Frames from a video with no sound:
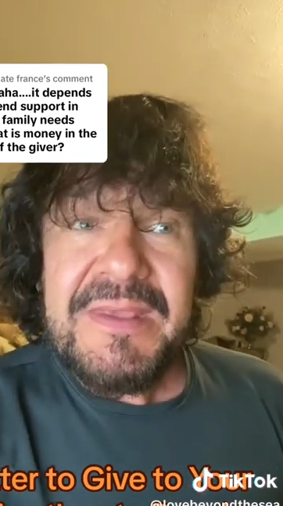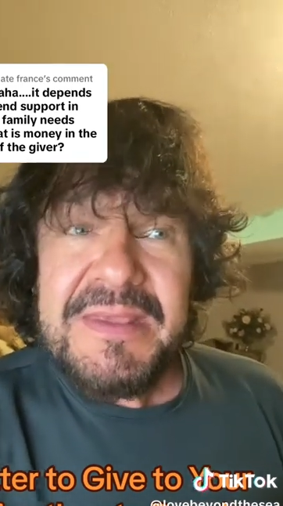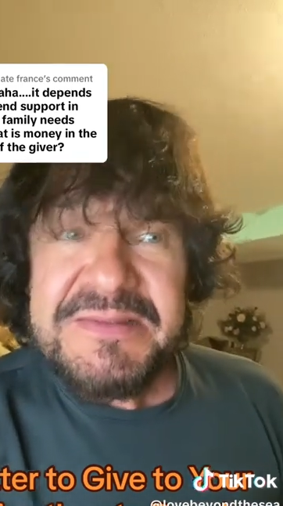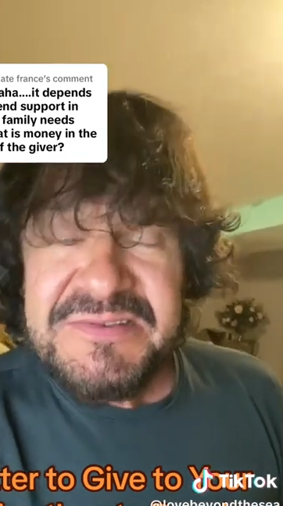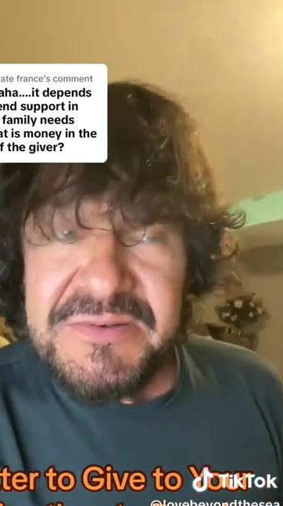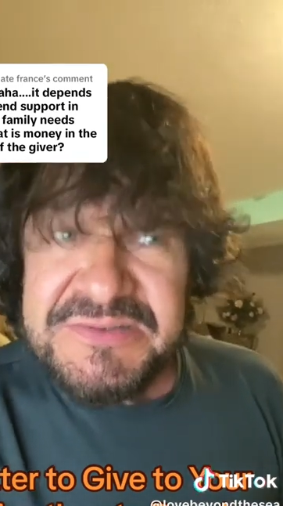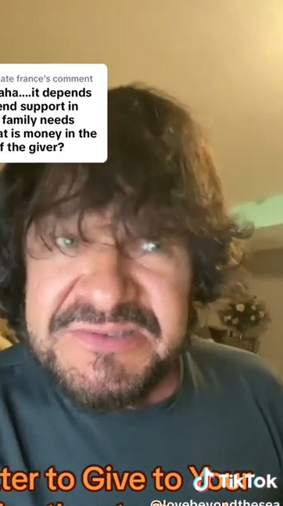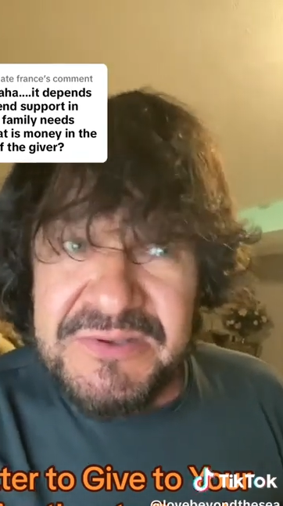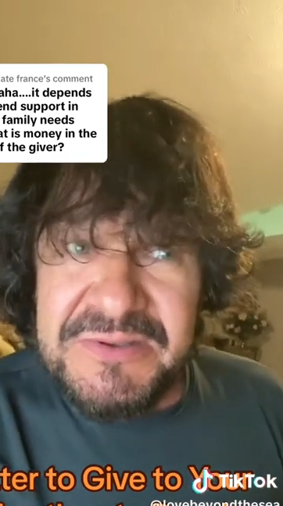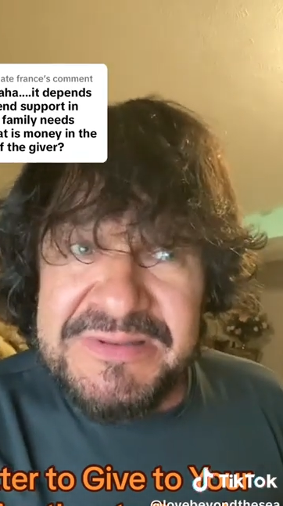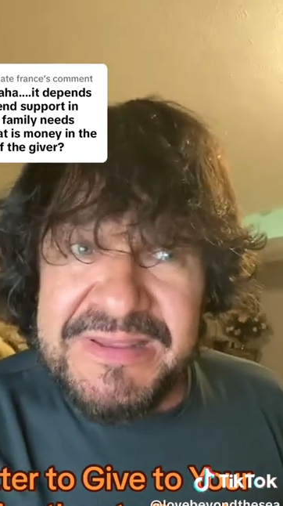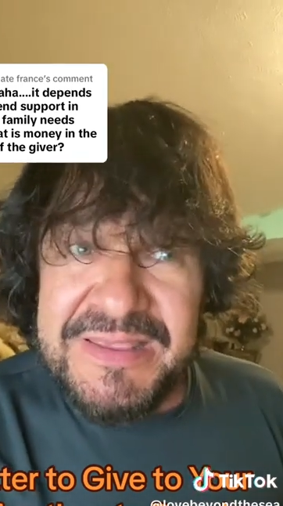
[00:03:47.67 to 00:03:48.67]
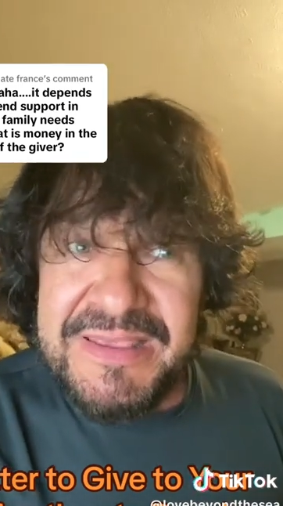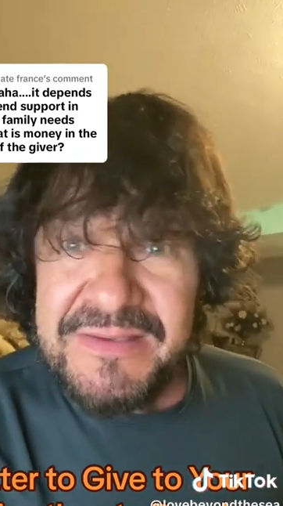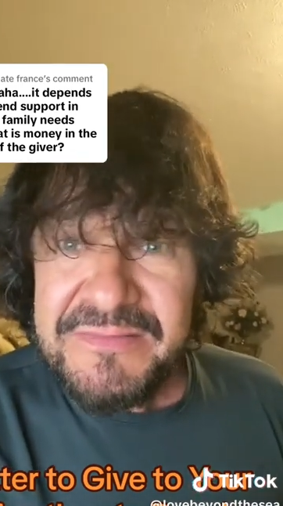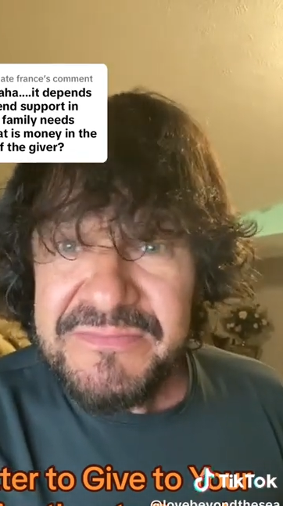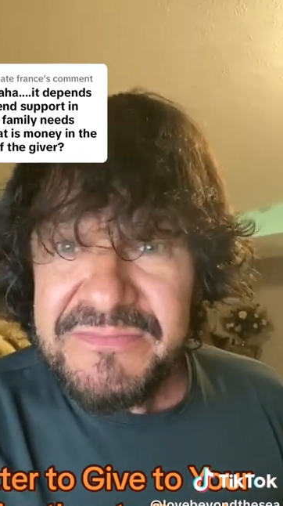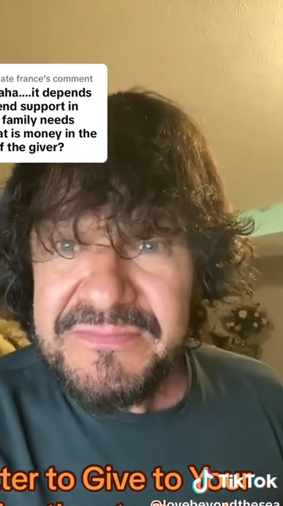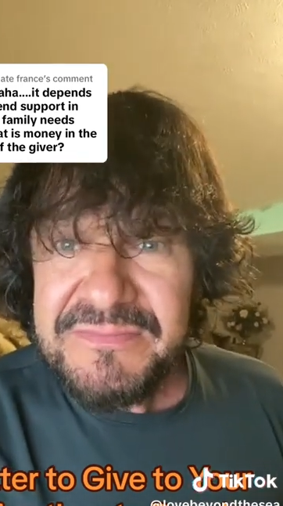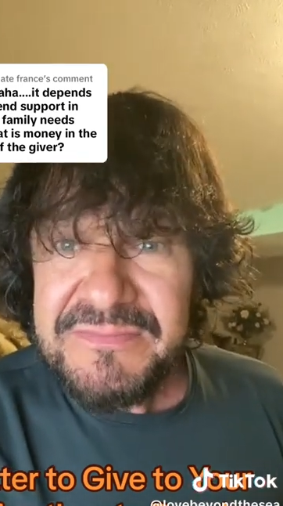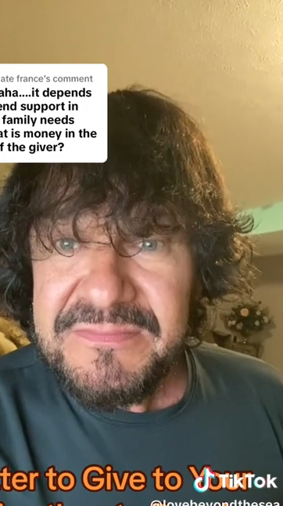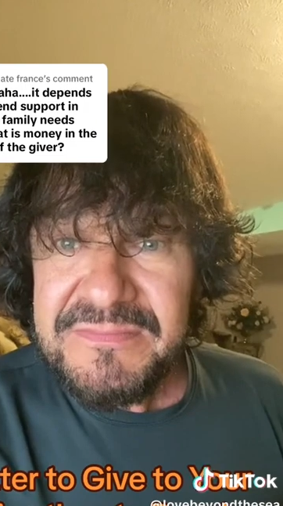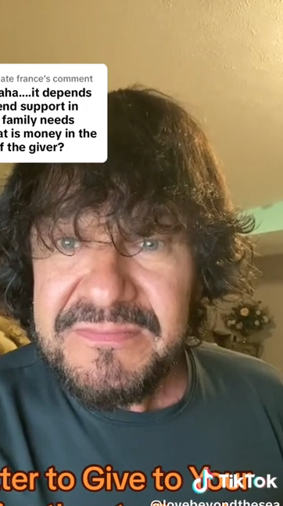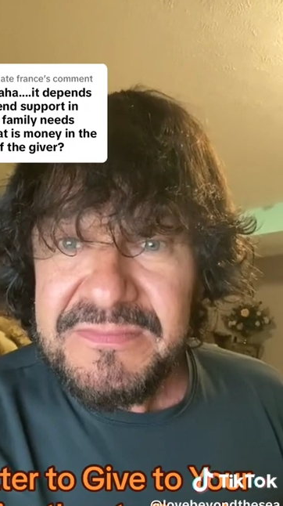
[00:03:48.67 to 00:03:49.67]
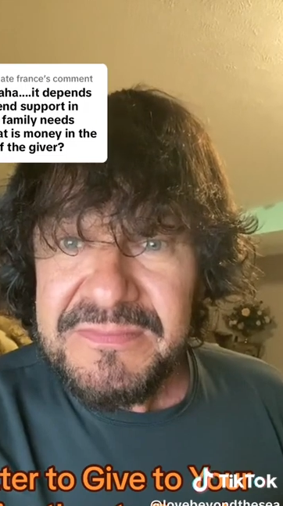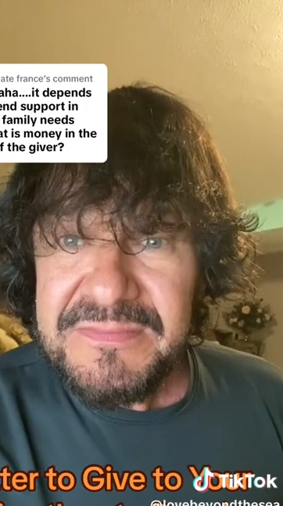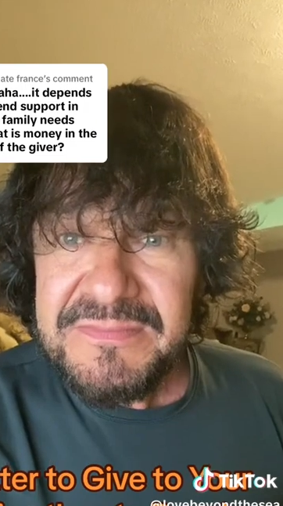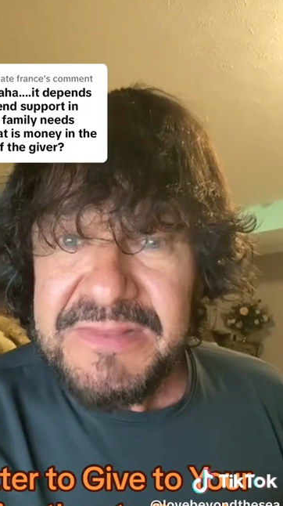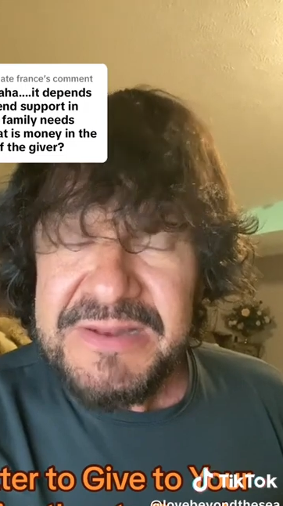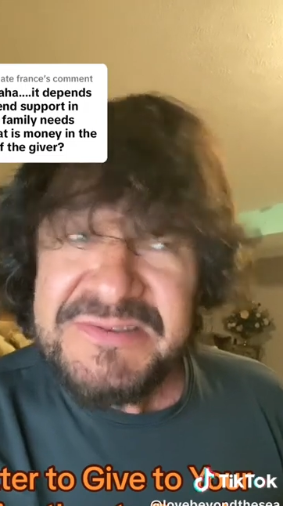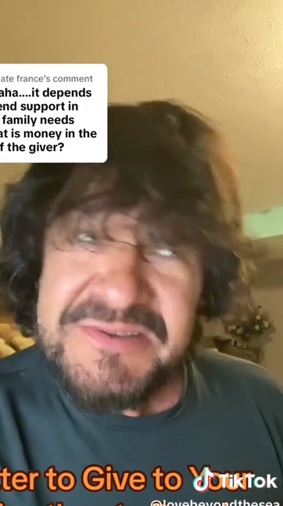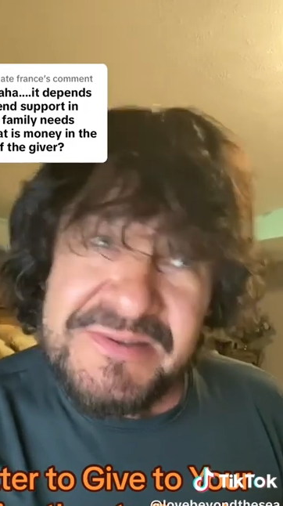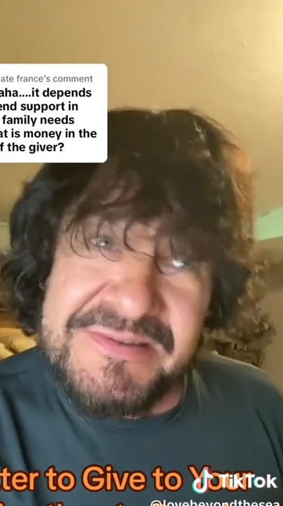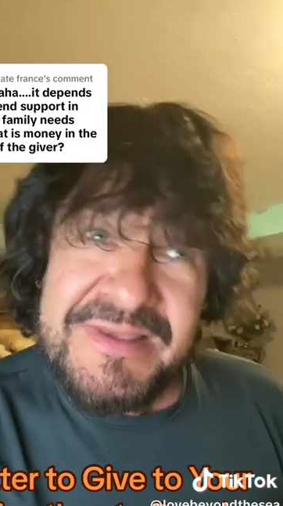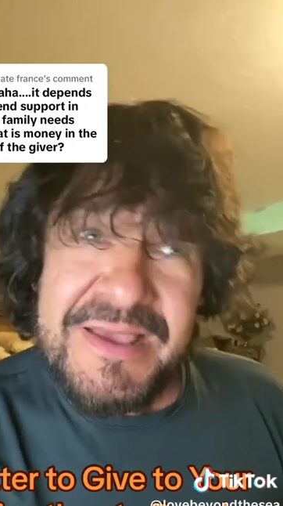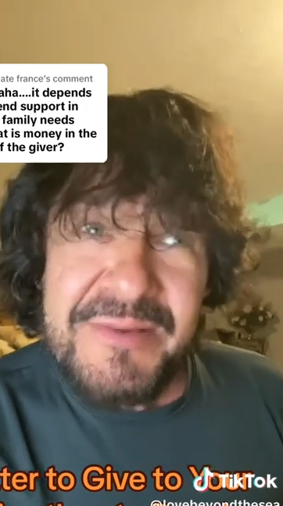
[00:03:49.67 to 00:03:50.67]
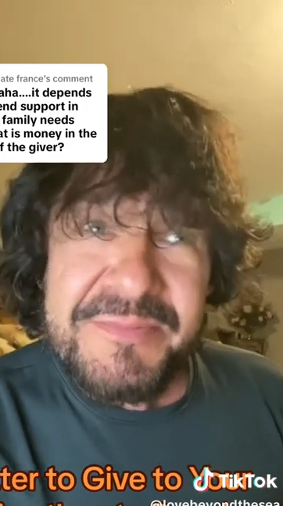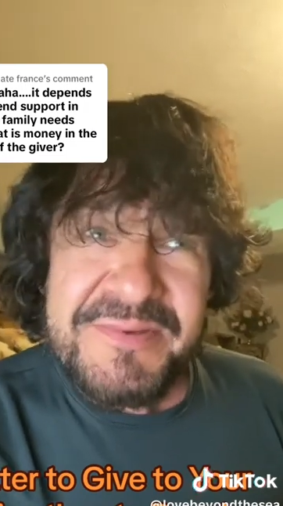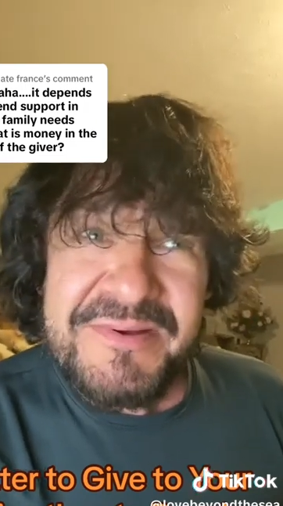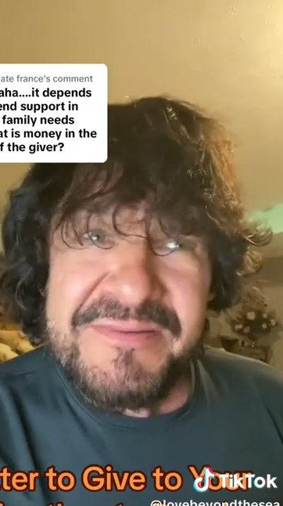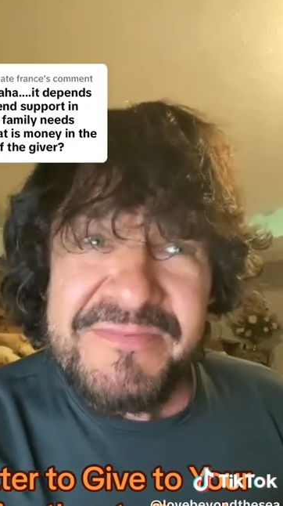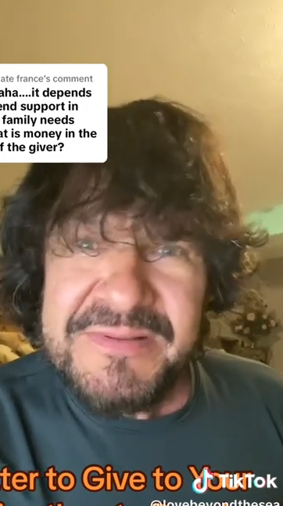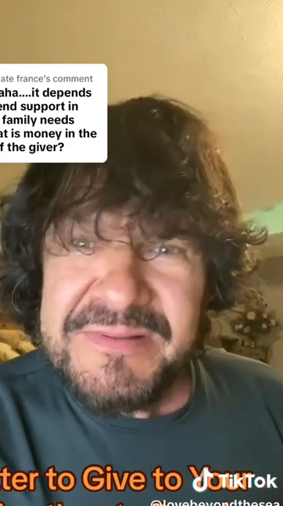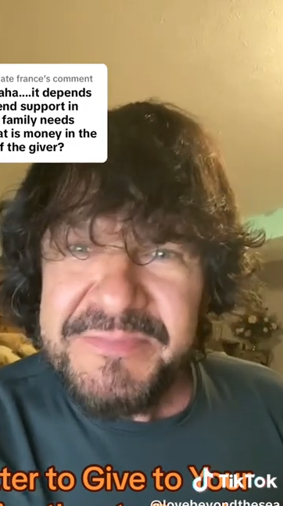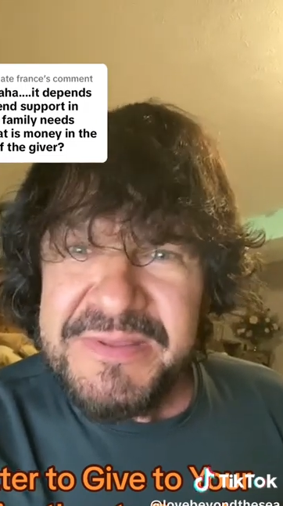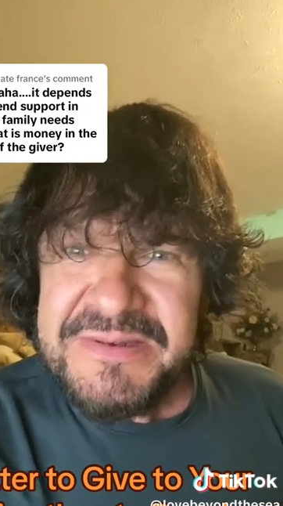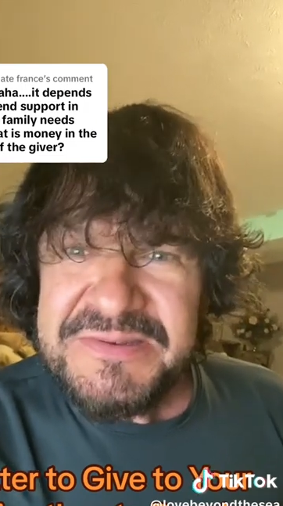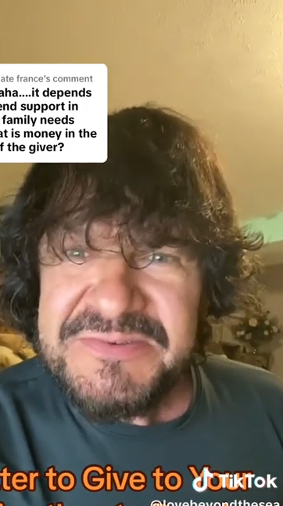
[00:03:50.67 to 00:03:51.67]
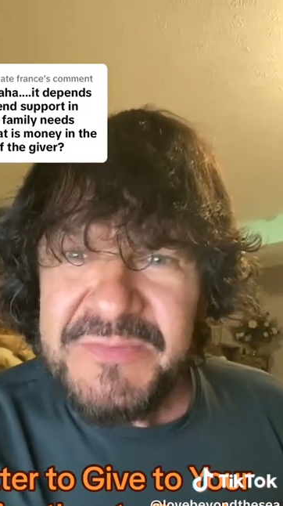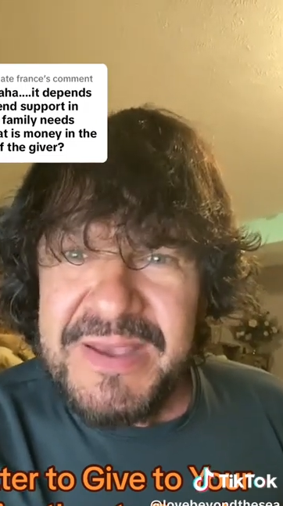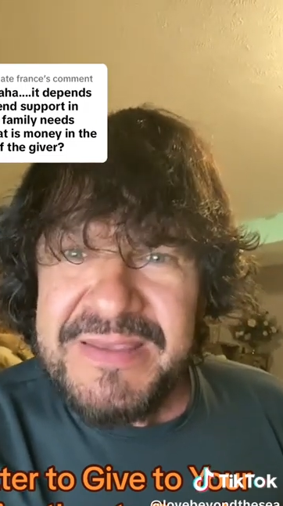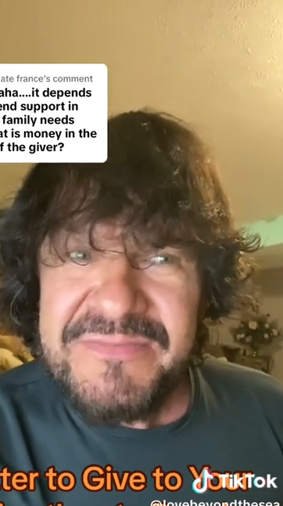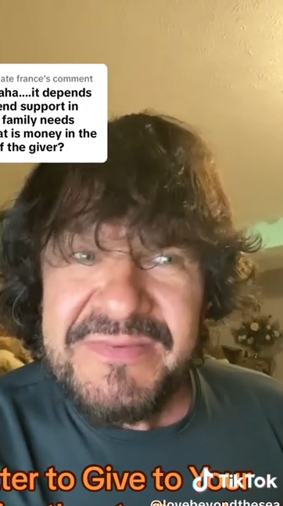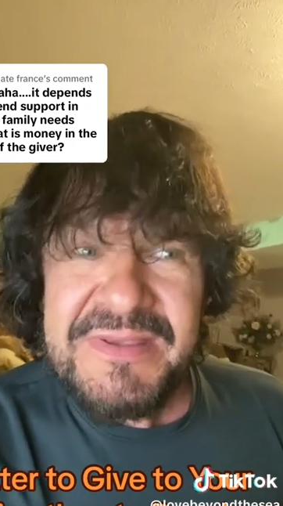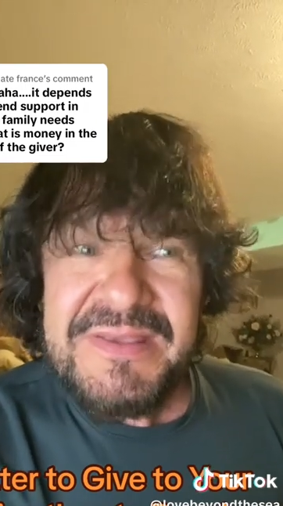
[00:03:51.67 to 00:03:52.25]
And so it's good to give. And it's good to help your Filipina's wife